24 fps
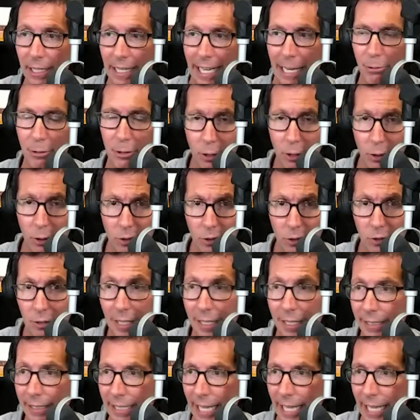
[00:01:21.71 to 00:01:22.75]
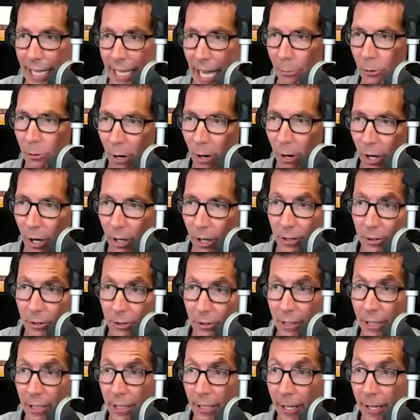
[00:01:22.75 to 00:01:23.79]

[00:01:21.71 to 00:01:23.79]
and Producers Capital Partners,